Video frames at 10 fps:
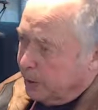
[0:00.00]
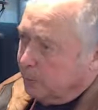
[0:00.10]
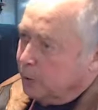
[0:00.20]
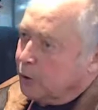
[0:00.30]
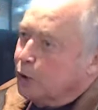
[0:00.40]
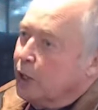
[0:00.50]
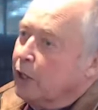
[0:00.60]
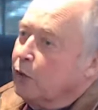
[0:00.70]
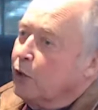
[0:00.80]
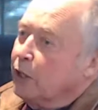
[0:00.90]
with the people that
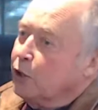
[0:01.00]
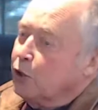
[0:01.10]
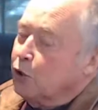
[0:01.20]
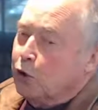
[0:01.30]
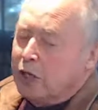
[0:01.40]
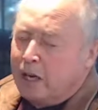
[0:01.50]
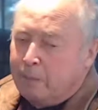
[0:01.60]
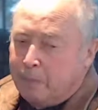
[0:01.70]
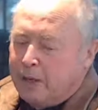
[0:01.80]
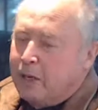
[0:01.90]
attended. They stood
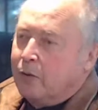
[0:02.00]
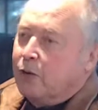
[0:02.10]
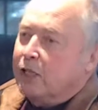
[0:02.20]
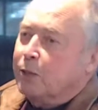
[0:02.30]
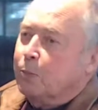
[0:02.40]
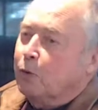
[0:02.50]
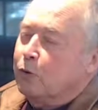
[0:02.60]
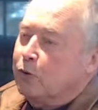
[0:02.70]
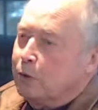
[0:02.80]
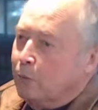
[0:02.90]
up, they
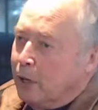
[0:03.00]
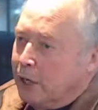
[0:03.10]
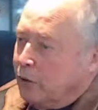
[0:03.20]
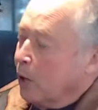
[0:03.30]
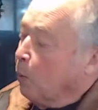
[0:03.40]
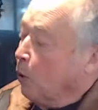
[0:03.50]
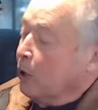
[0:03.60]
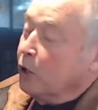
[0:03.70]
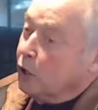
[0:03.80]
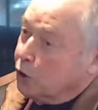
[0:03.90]
spoke their mind, they
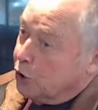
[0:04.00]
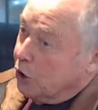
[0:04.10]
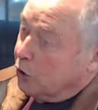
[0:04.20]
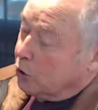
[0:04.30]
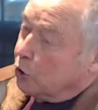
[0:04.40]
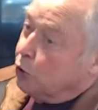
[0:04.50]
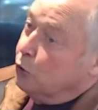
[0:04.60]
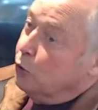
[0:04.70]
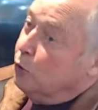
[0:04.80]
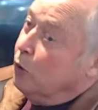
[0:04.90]
wanted to see the
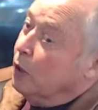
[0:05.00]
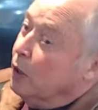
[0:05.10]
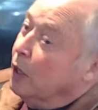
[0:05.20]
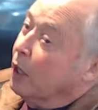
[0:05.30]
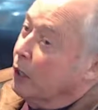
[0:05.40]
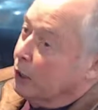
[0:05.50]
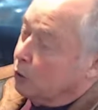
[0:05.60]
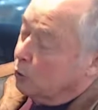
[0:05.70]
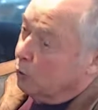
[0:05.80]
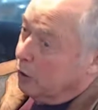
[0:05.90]
two
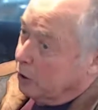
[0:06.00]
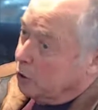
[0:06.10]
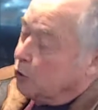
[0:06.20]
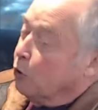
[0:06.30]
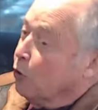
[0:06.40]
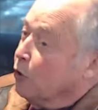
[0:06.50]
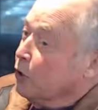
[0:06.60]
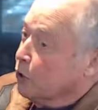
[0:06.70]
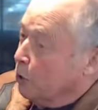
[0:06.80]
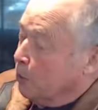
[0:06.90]
electoral areas, north
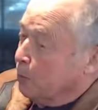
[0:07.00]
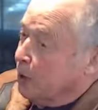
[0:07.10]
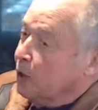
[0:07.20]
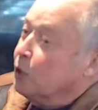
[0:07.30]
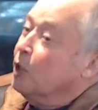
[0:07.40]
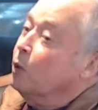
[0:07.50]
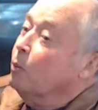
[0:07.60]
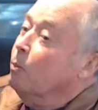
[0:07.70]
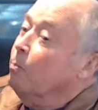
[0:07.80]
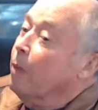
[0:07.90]
and south piece,
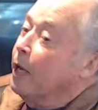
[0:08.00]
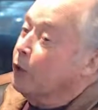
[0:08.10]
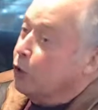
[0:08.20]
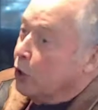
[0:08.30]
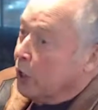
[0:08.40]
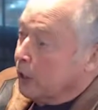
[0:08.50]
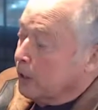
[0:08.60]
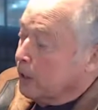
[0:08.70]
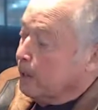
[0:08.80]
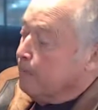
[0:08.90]

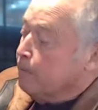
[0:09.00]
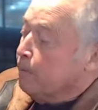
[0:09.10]
maintained.